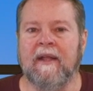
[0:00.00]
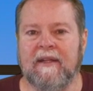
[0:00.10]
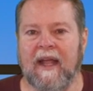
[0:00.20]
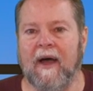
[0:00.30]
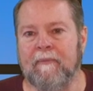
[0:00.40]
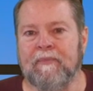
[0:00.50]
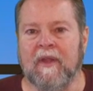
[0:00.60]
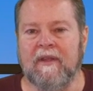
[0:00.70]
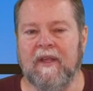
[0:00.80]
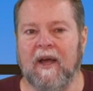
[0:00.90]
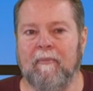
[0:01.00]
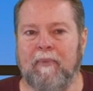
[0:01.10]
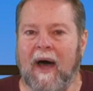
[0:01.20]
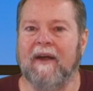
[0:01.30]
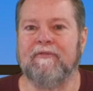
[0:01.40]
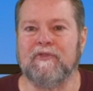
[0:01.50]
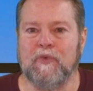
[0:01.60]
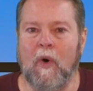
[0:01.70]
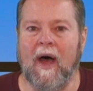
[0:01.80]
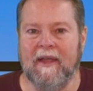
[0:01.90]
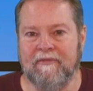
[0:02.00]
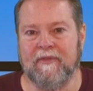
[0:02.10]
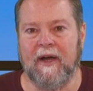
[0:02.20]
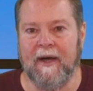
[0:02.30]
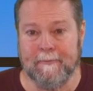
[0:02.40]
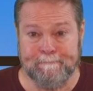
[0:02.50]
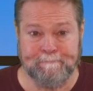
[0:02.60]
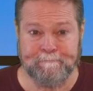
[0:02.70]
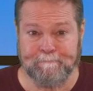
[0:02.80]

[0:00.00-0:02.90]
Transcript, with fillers: Now, you know, Potiphar's wife um,